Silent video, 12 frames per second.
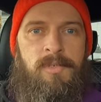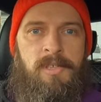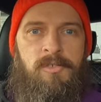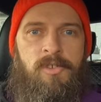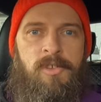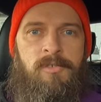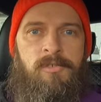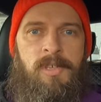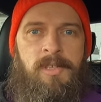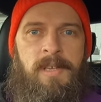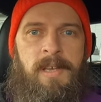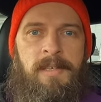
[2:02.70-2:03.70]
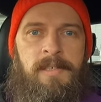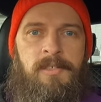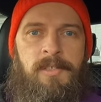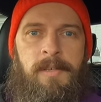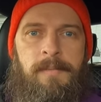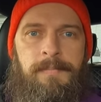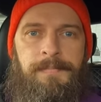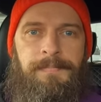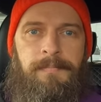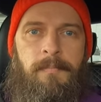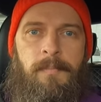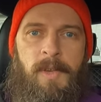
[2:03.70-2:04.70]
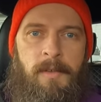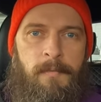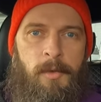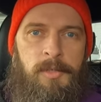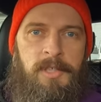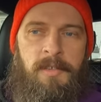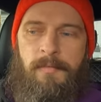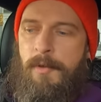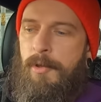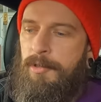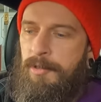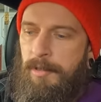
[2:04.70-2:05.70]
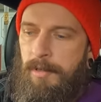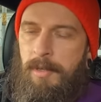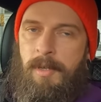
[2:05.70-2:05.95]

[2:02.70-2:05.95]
do that change in Carista. First thing first,